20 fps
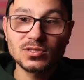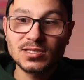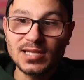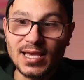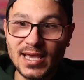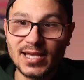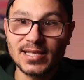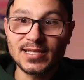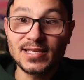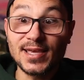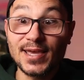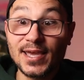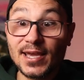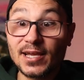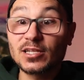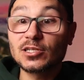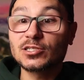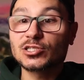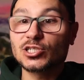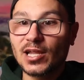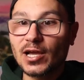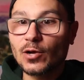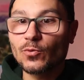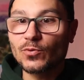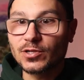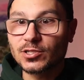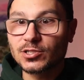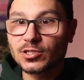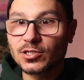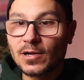take the English
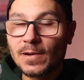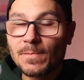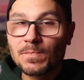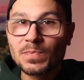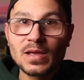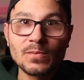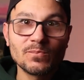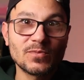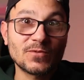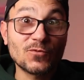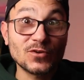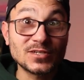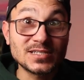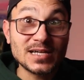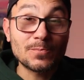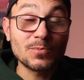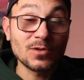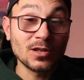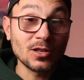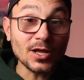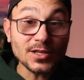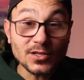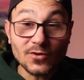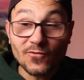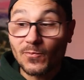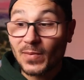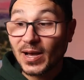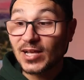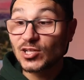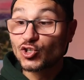language. But for example, a lot
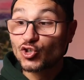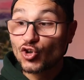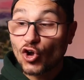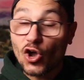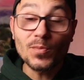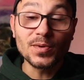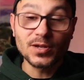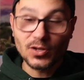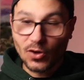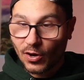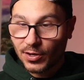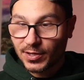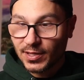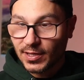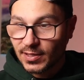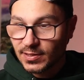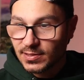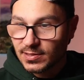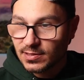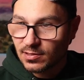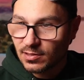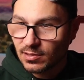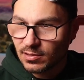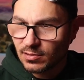of my German audience,